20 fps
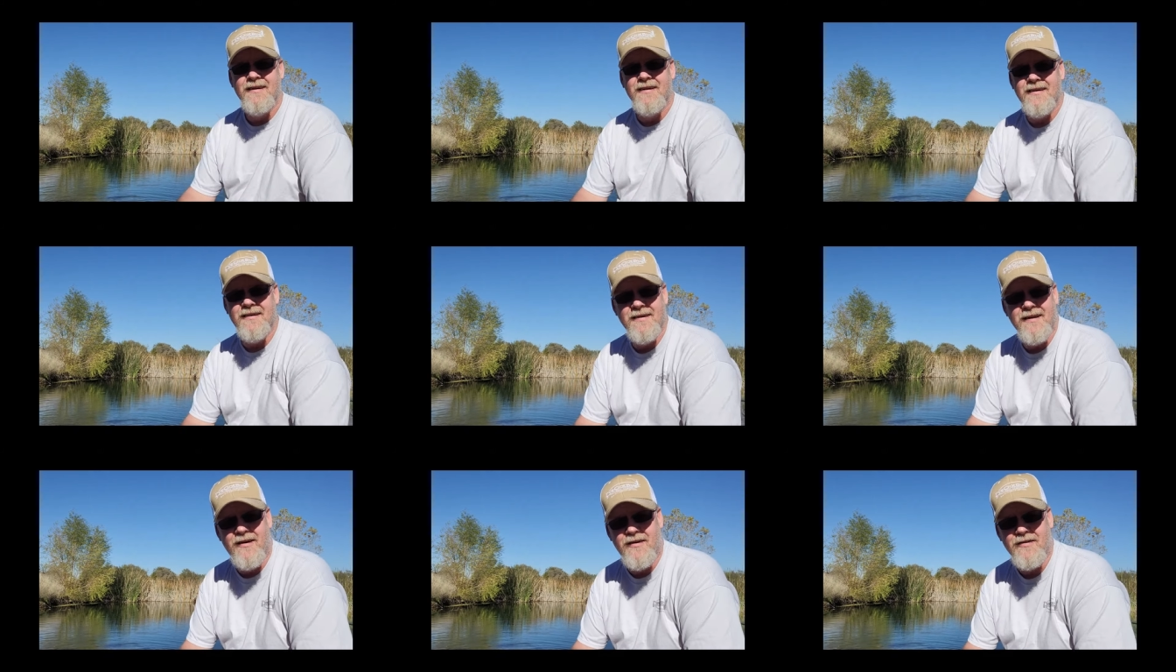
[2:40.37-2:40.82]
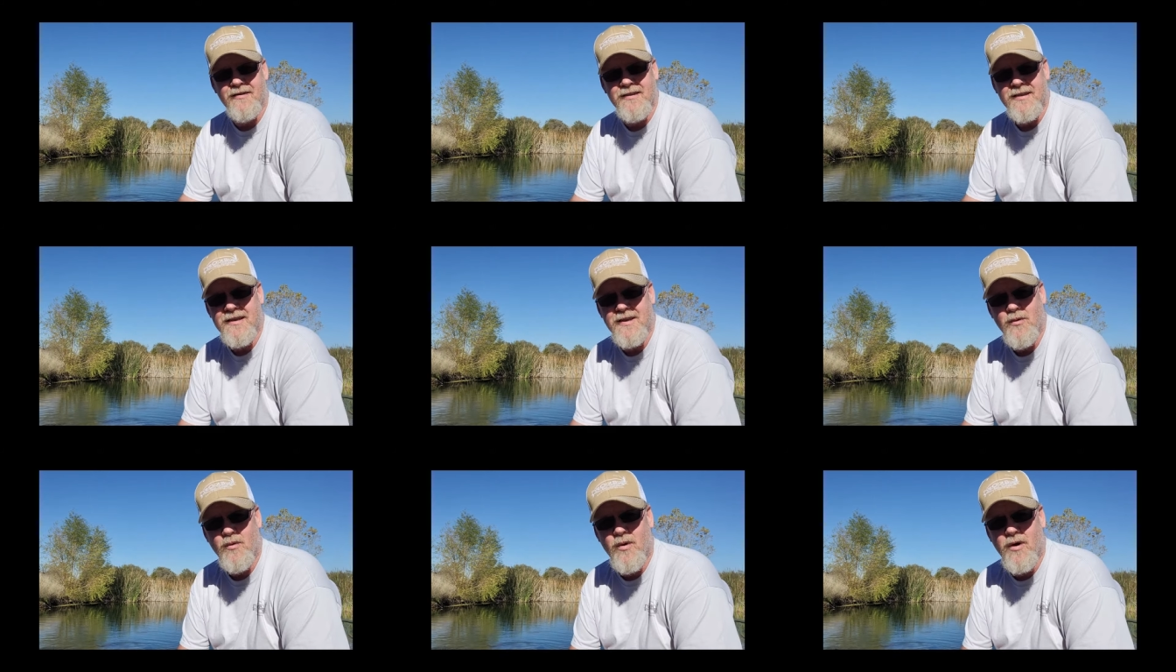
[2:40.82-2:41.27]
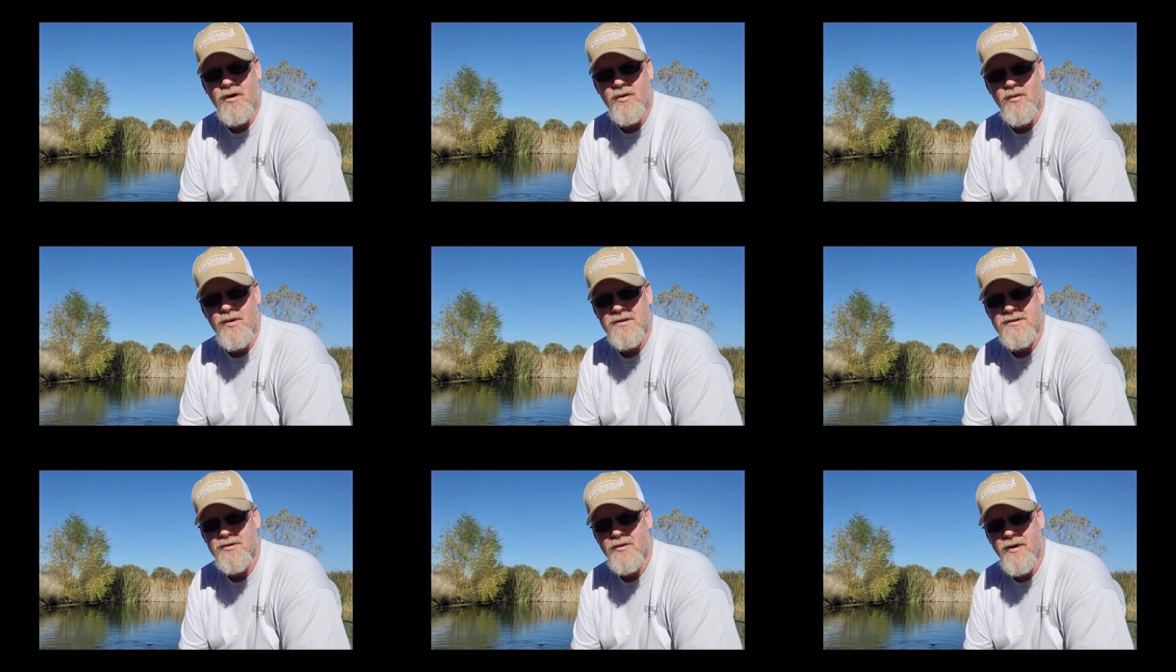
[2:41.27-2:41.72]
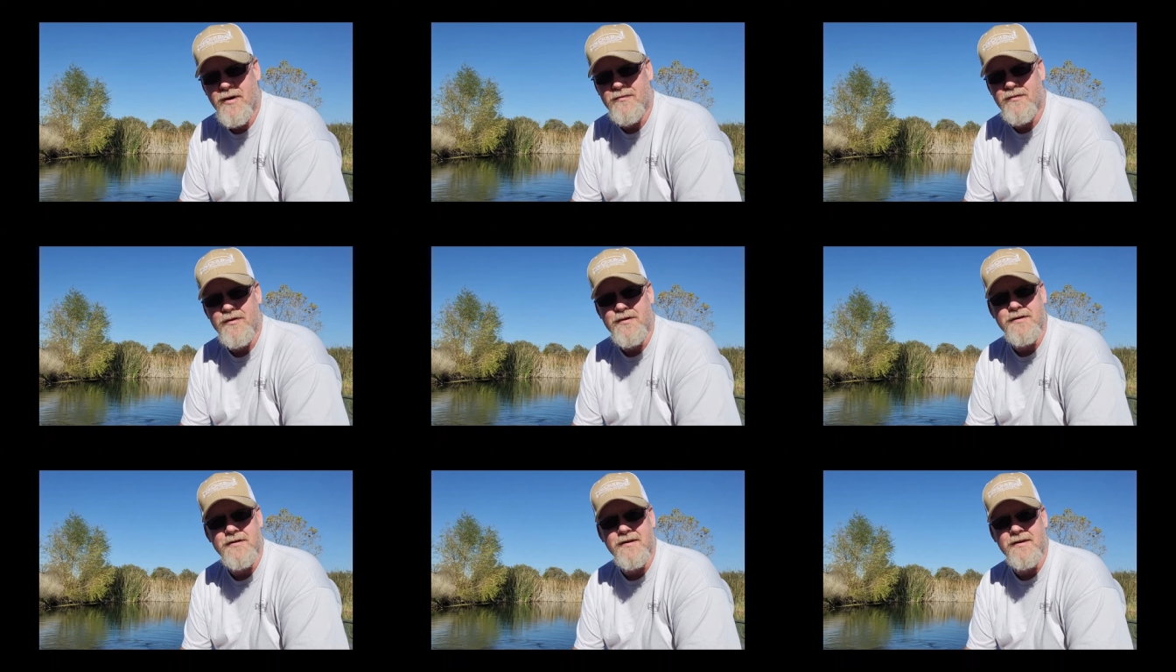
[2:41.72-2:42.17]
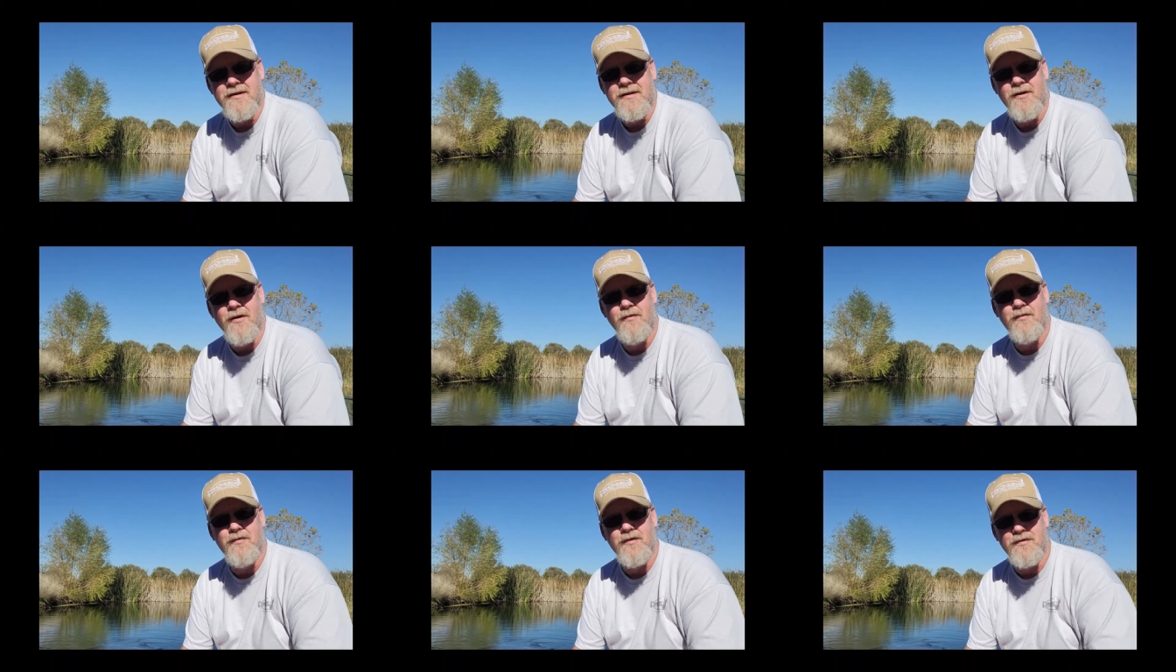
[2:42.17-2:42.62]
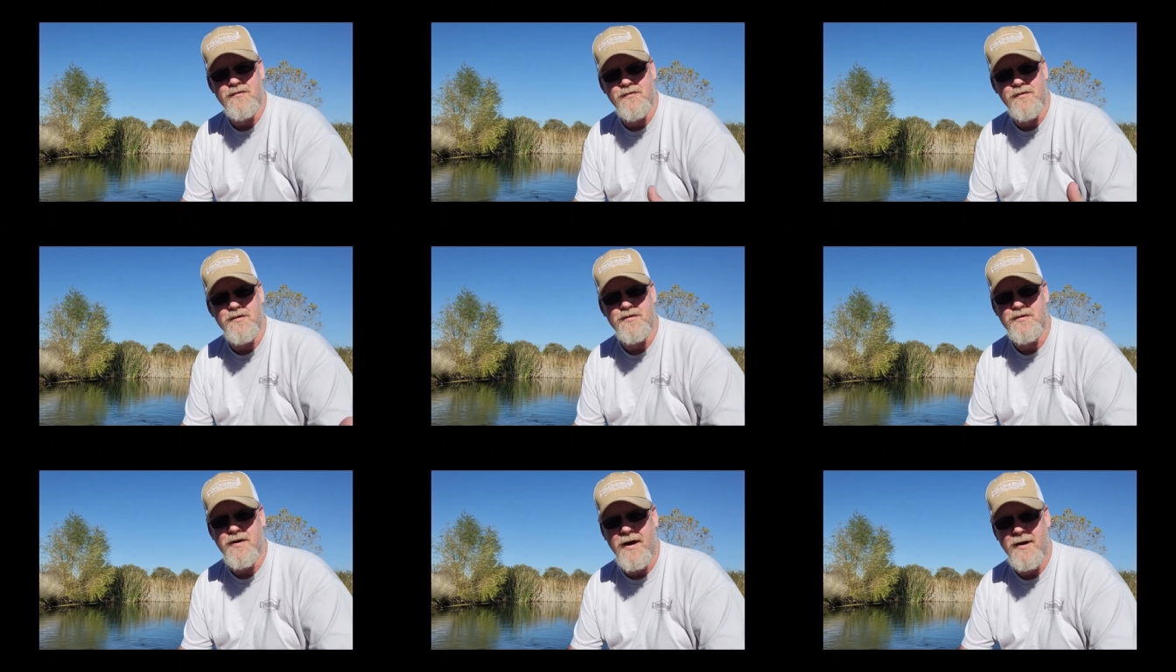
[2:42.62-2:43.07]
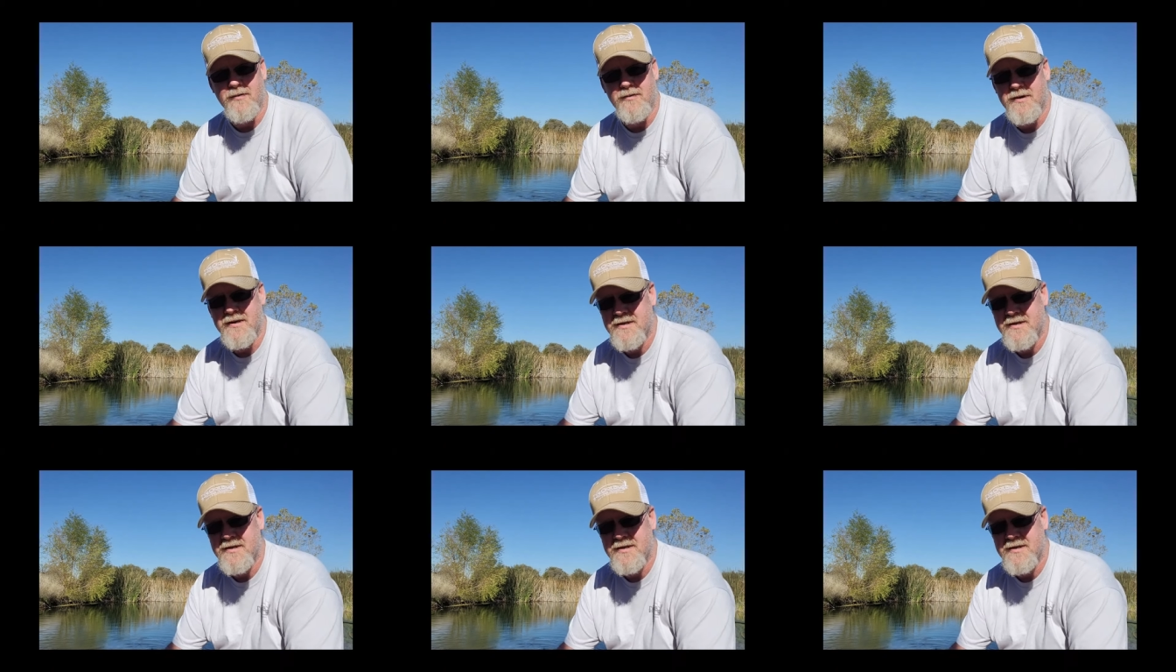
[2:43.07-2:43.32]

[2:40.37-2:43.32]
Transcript: eh, hardly any water whatsoever to go fish for trout.